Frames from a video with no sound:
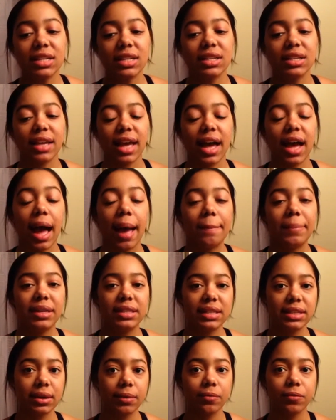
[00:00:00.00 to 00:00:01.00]
Yeah, I
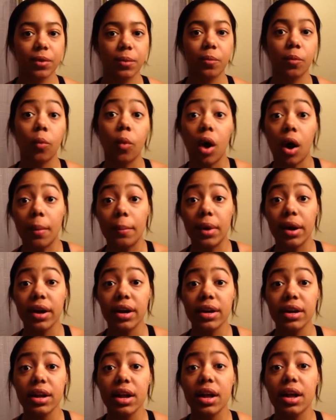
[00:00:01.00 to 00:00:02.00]
picked it up from
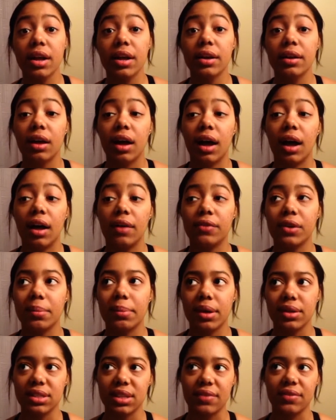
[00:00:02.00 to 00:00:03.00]
Walmart for
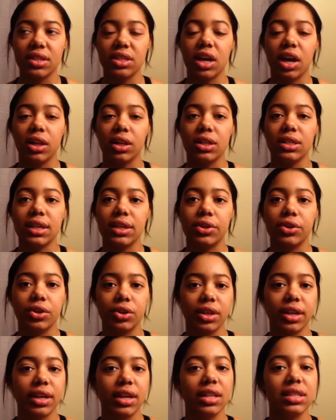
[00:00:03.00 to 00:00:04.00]
about $7. I know you
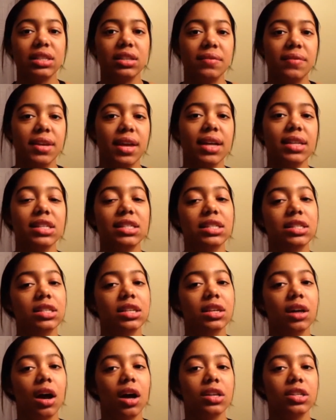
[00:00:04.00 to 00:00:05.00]
can get it at
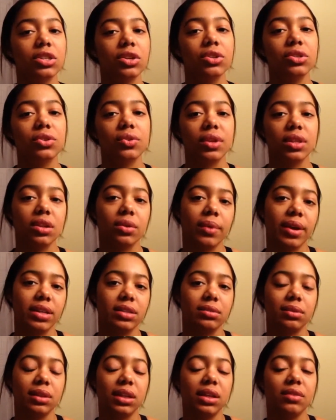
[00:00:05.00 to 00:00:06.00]
CVS also, so either way
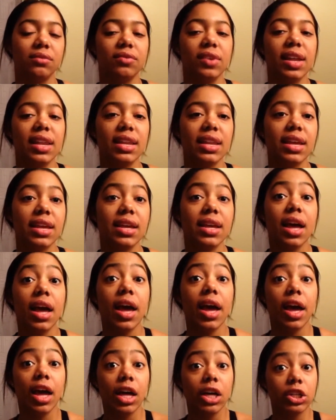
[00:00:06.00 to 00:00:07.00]
it's really convenient.
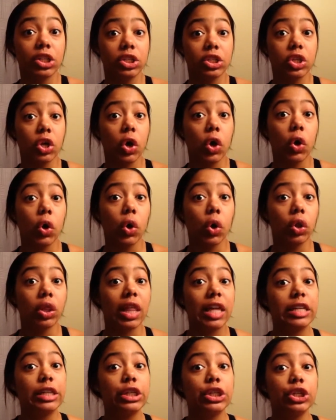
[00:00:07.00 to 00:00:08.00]
So
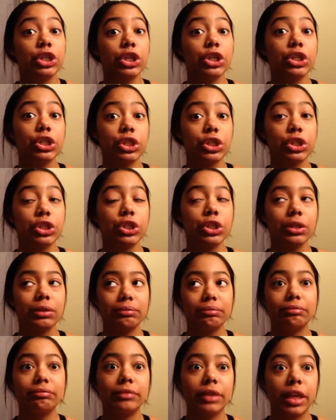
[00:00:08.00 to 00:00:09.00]
let's just
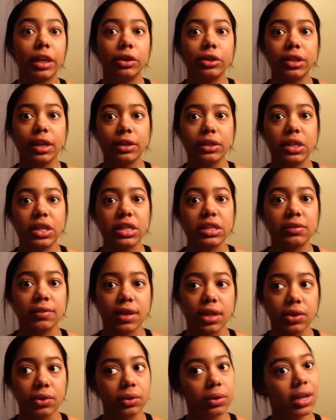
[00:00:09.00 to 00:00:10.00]
get on down to this
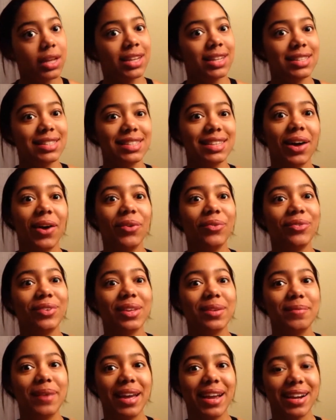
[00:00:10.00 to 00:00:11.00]
video and
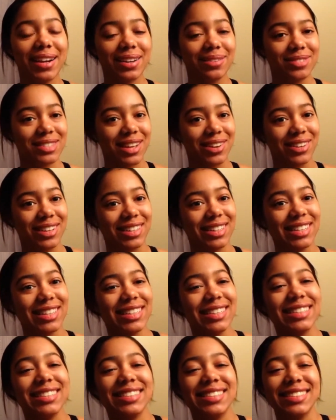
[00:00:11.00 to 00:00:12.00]
hopefully my hair comes out
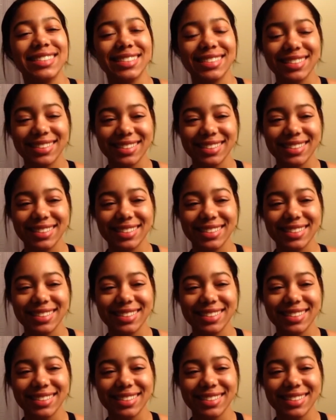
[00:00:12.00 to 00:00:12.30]
good.